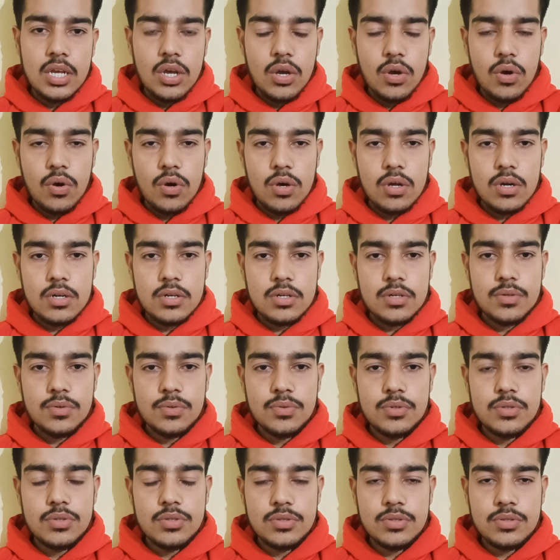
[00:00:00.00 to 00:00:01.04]
or who
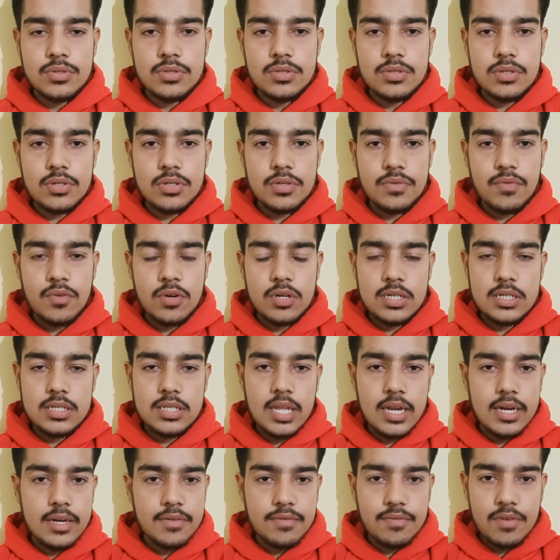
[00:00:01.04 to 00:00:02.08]
do not want
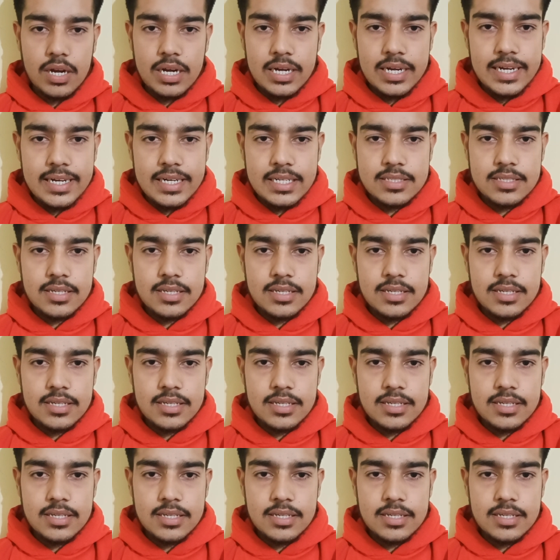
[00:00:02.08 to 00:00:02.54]
that worldly